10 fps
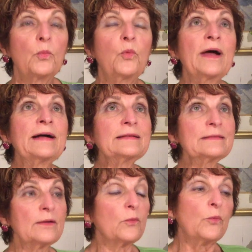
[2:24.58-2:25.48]

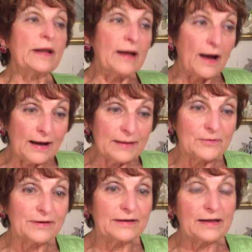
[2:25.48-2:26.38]
Well, when
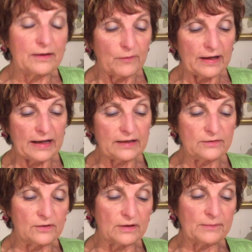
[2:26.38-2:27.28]
I'm on anyway,
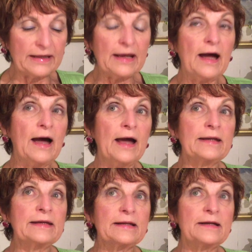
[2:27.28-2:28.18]
normally I
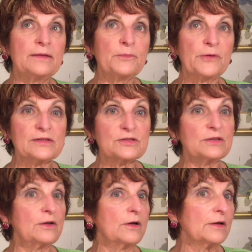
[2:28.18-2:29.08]
get an
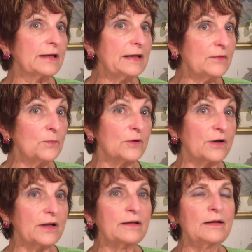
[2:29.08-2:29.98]
impression early in the
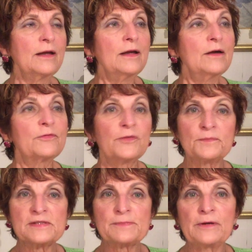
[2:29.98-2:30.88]
morning
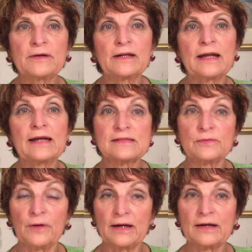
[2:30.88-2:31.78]
from Spirit as
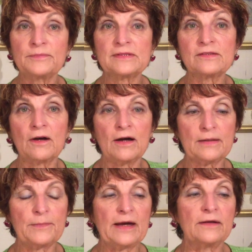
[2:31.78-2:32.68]
to what I'm to talk
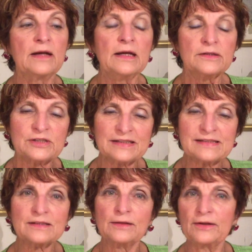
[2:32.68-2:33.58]
about.
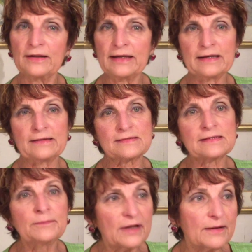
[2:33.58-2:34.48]
Just a little hint.
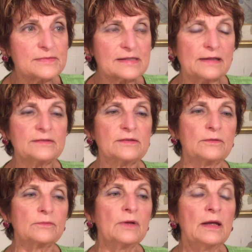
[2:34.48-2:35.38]
Sometimes I
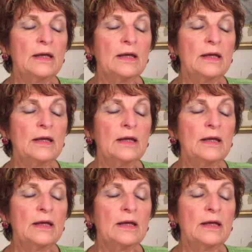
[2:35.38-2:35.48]
don't.